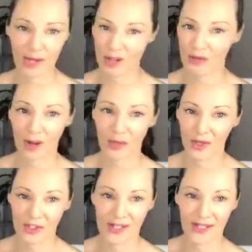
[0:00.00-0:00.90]
much fun
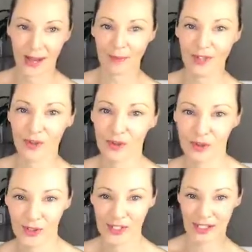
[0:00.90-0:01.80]
because she's an absolute
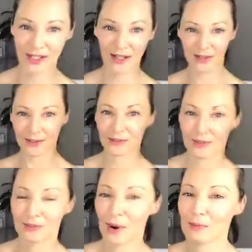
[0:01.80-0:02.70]
lunatic. You
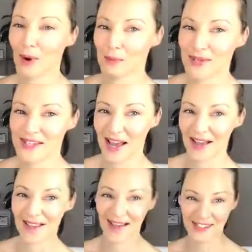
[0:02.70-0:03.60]
won't mind me
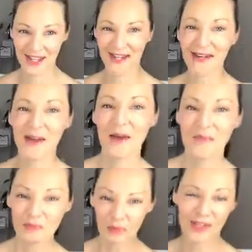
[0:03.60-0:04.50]
saying that, Jen,
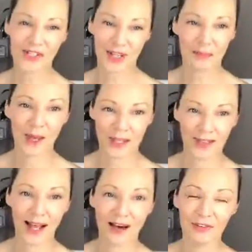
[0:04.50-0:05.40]
that she can make you
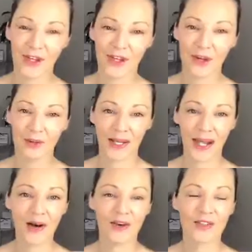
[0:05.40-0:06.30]
laugh like nobody
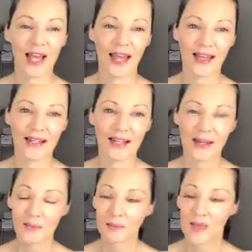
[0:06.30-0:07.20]
else. And
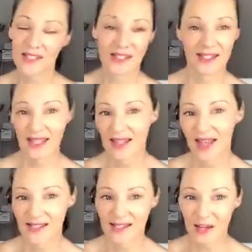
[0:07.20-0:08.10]
to see
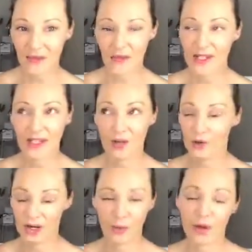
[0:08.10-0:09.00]
that stuff is
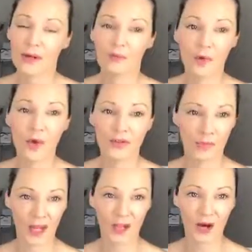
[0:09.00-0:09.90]
incredible. It moves
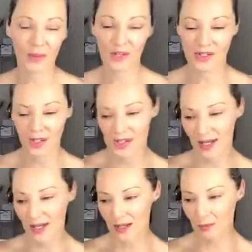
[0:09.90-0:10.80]
me a lot because you
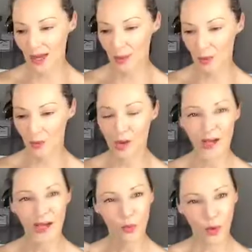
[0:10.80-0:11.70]
see people
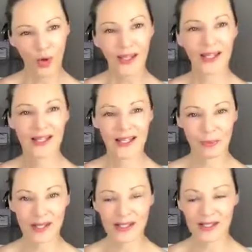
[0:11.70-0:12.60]
working in this
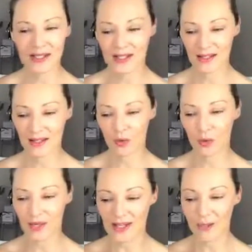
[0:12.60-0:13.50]
business
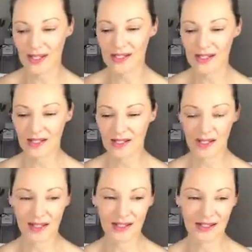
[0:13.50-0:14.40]
or these businesses
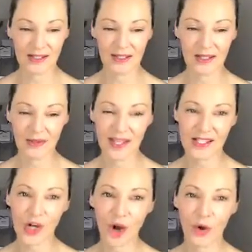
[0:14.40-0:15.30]
that there's
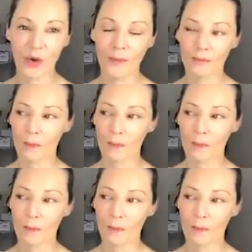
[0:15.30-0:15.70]
no